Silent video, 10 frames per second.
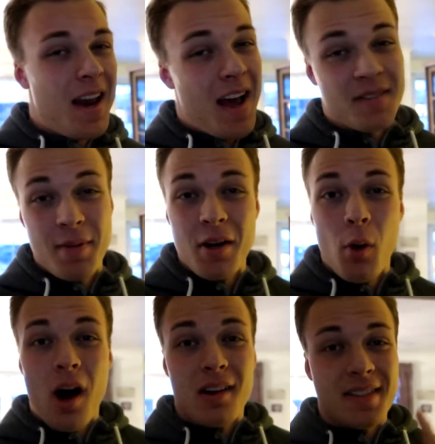it has been a
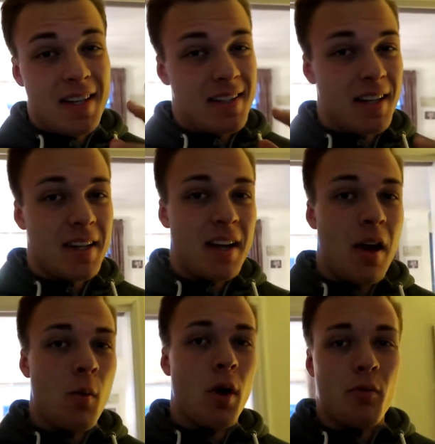while since I did
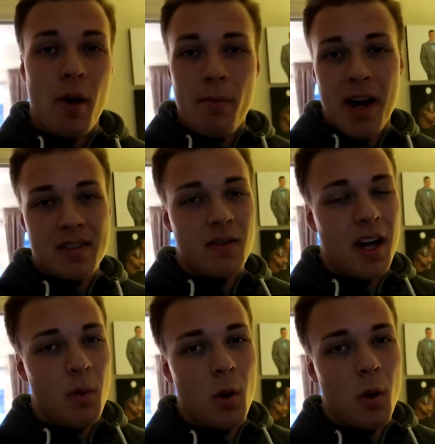a 1 rep max for that